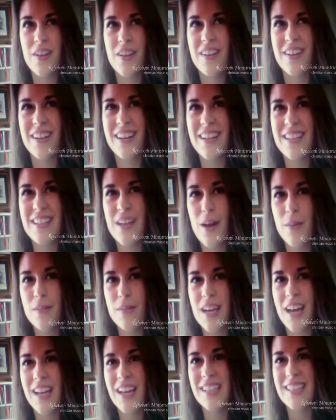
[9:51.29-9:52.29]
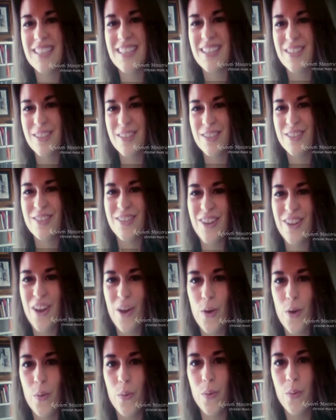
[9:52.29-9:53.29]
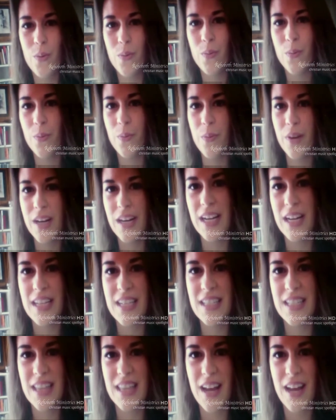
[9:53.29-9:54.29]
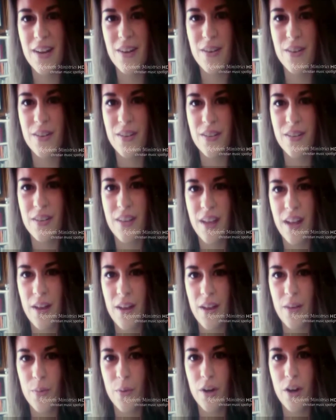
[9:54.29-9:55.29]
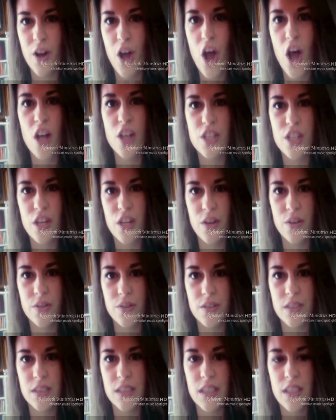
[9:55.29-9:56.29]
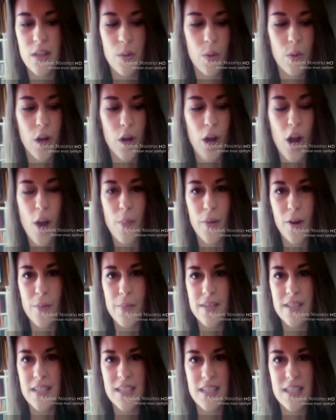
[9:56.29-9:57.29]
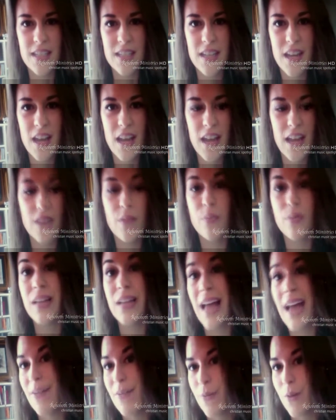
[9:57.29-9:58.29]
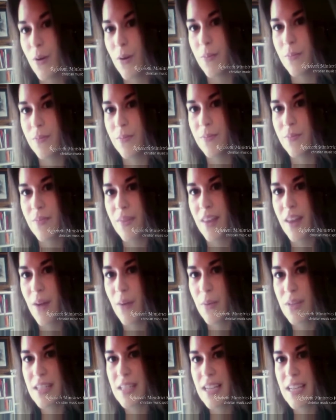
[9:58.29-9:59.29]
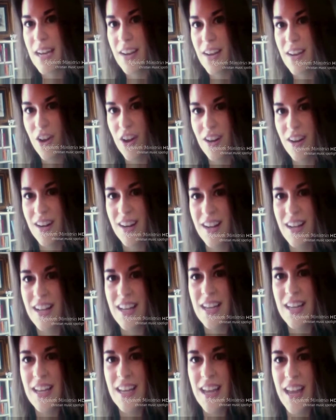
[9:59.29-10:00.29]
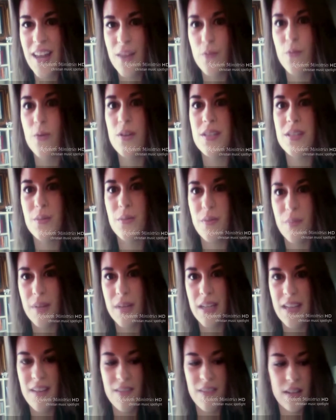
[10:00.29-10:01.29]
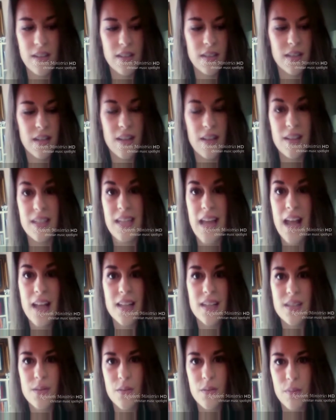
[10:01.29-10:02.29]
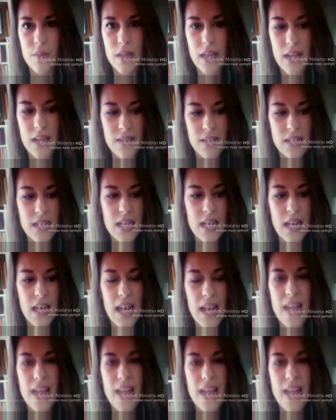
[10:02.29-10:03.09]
it's up to us to know what it is that we're called to, what our purpose is, and the platform that we stand on, and the voice that we've been given, and the talents that we've been given, and